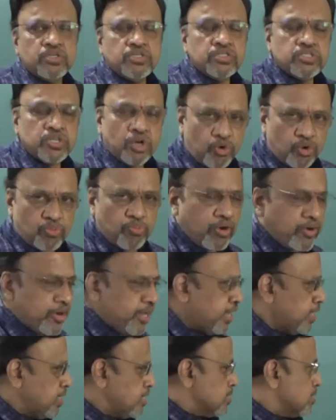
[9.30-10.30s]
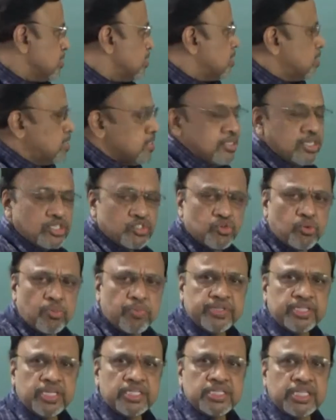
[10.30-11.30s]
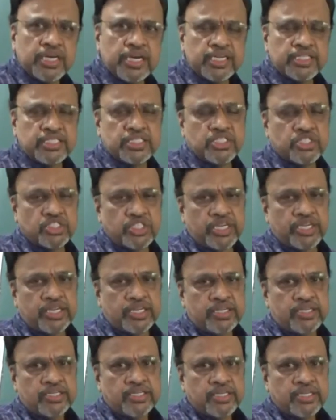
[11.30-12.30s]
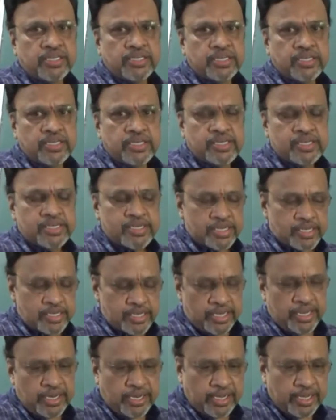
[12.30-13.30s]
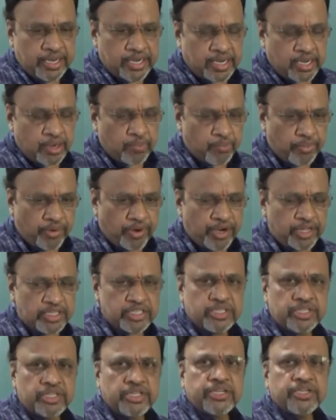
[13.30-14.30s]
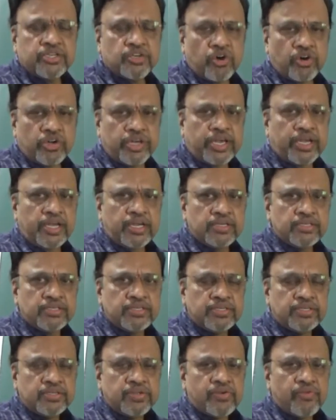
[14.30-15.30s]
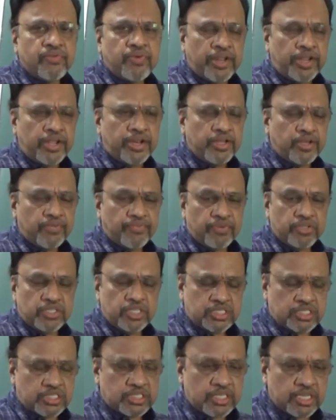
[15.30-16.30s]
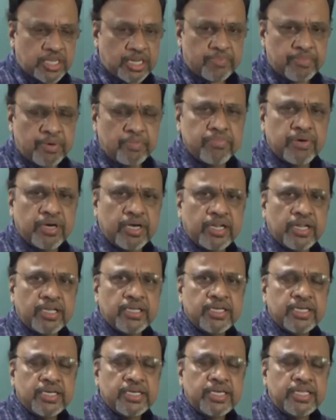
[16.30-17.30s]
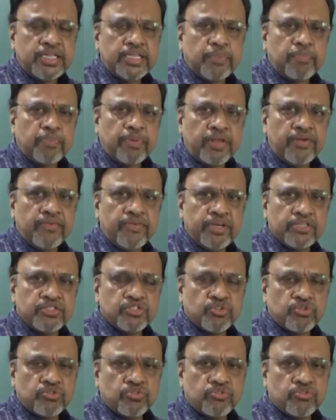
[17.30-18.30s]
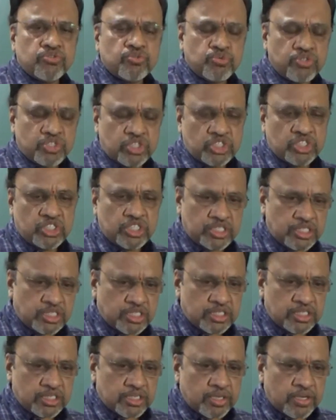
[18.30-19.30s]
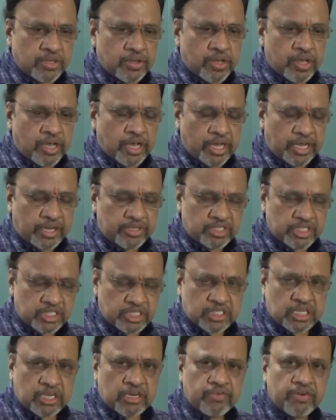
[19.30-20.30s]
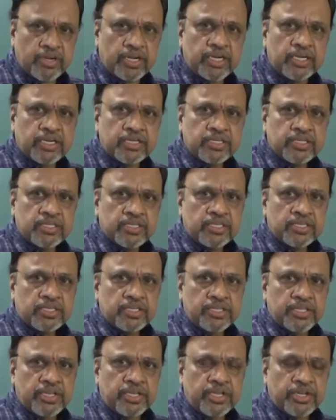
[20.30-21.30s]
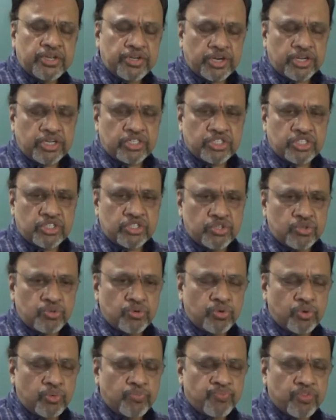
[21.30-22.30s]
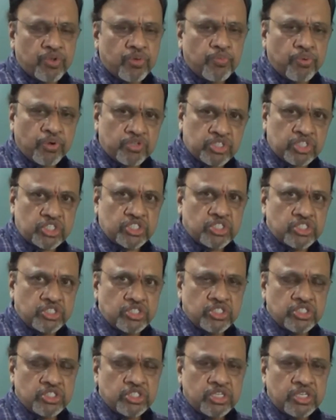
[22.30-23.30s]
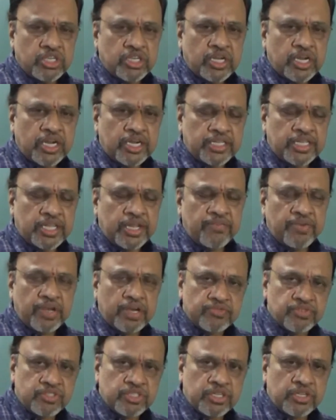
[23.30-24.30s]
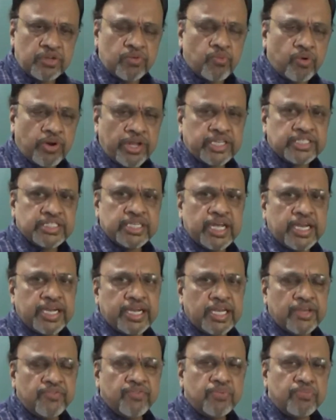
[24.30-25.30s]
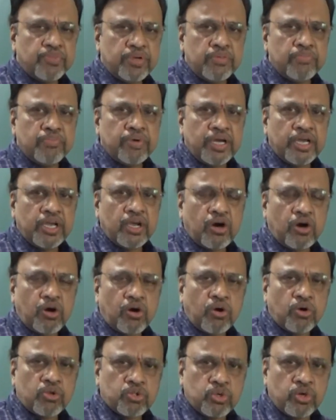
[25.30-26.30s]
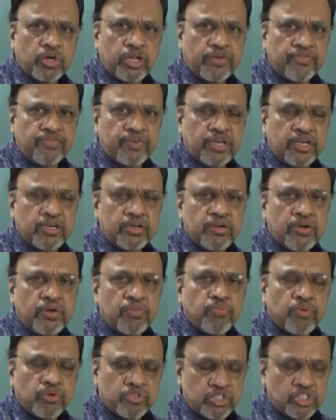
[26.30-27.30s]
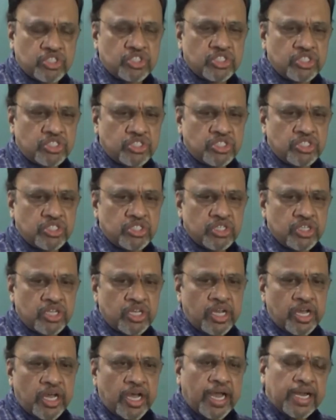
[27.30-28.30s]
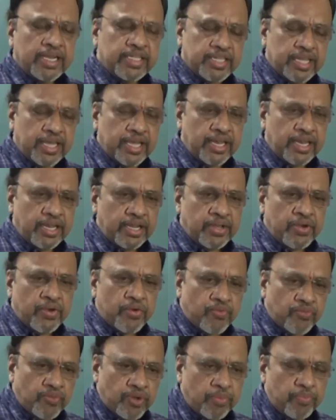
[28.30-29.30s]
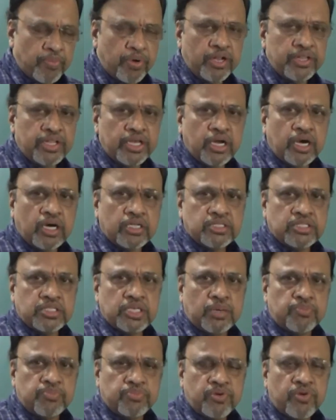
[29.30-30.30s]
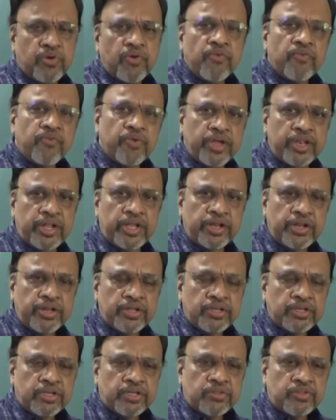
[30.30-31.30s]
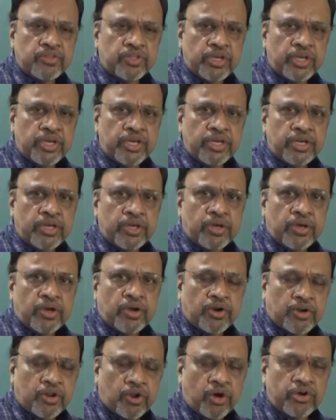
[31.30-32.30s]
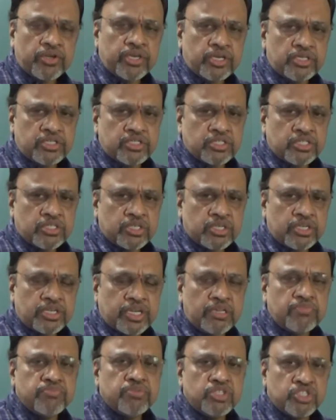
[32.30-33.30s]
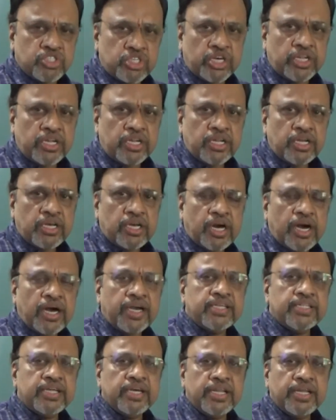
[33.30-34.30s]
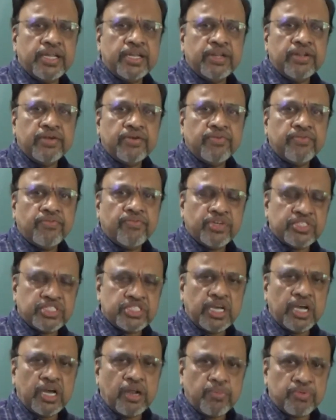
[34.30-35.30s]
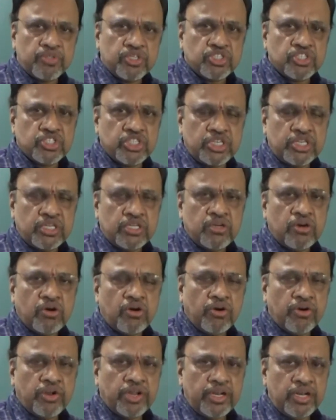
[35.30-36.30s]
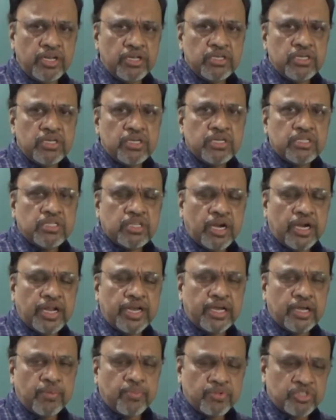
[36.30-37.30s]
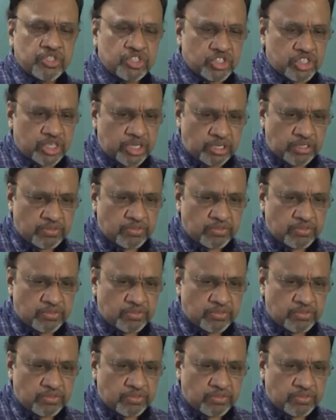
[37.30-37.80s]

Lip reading: Yeah, good morning. This will be the third session in computer engineering drawing, wherein if you just remember in the previous two sessions, I had just covered the introduction to projections, and then we have seen what exactly we mean by orthographic projections, and then we built the concept wherein the drawings can be done either in first angle projection or in third angle projection.